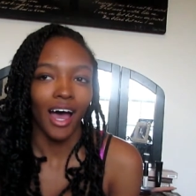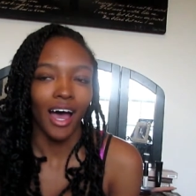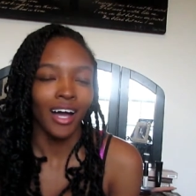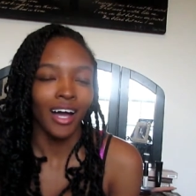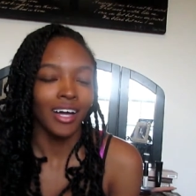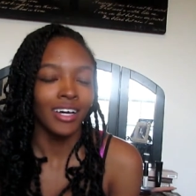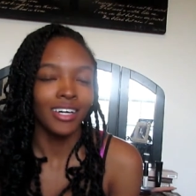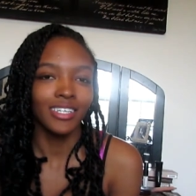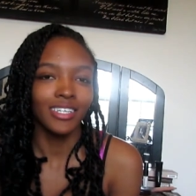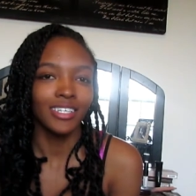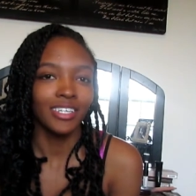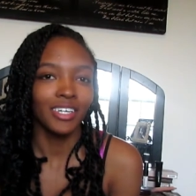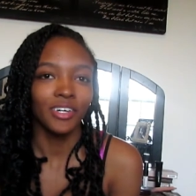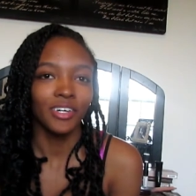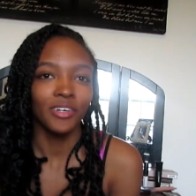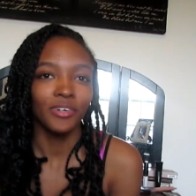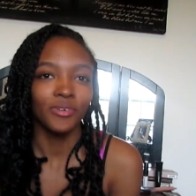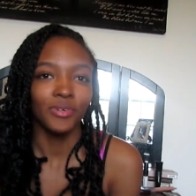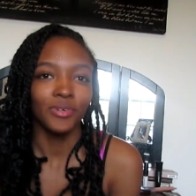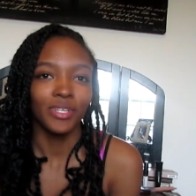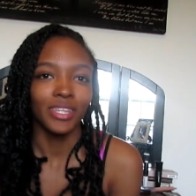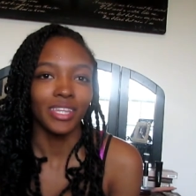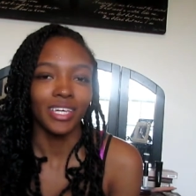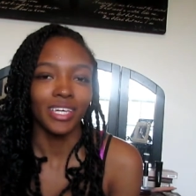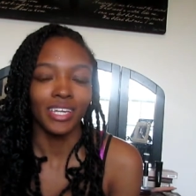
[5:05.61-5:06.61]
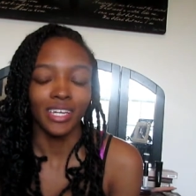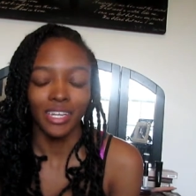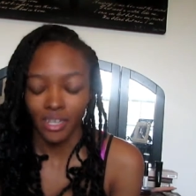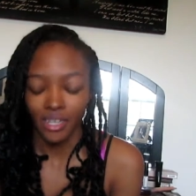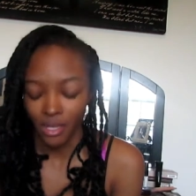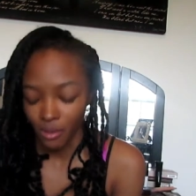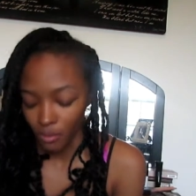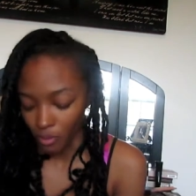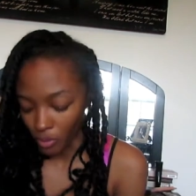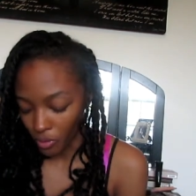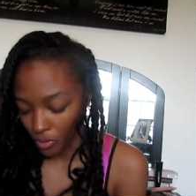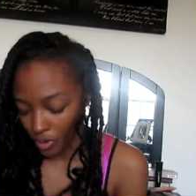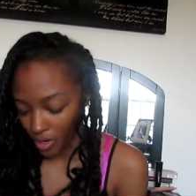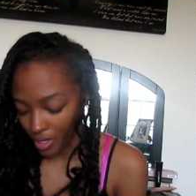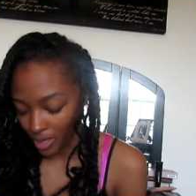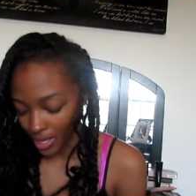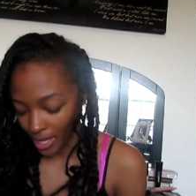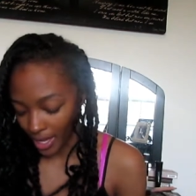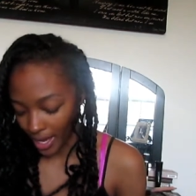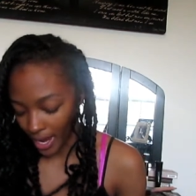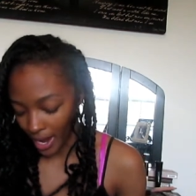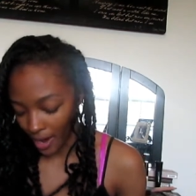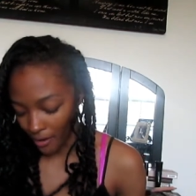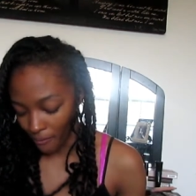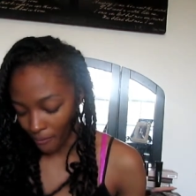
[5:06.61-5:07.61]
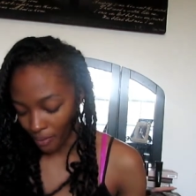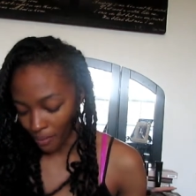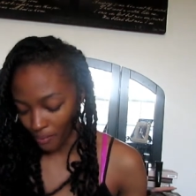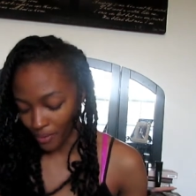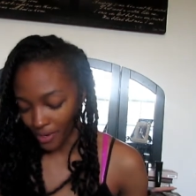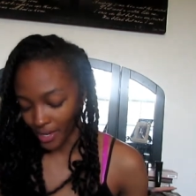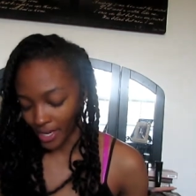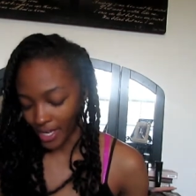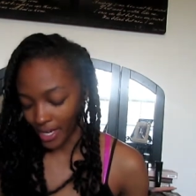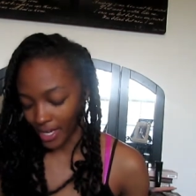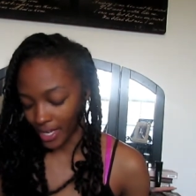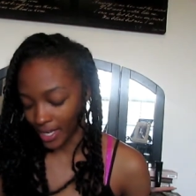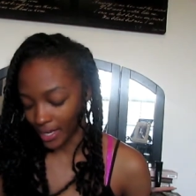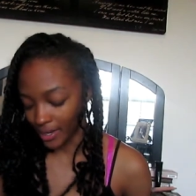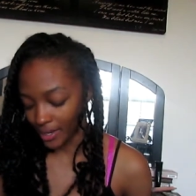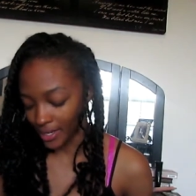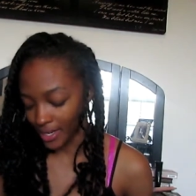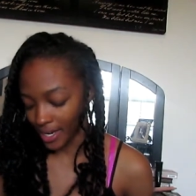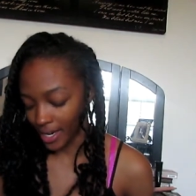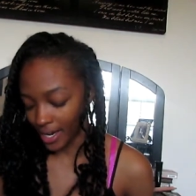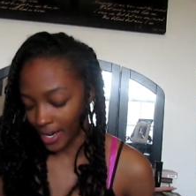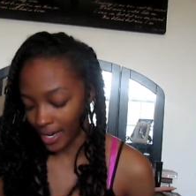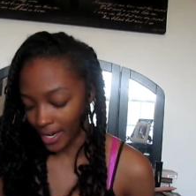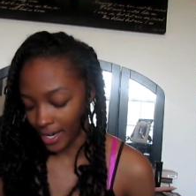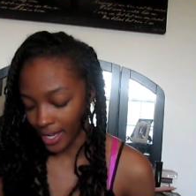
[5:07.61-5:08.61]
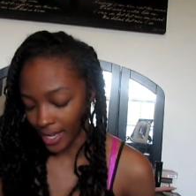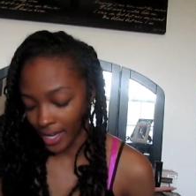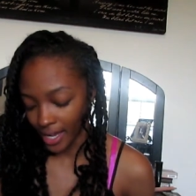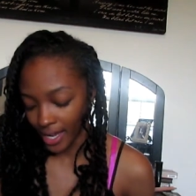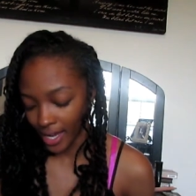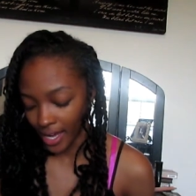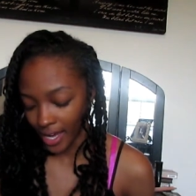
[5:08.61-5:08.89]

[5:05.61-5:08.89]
couldn't deal with it anymore. Like, I remember getting it done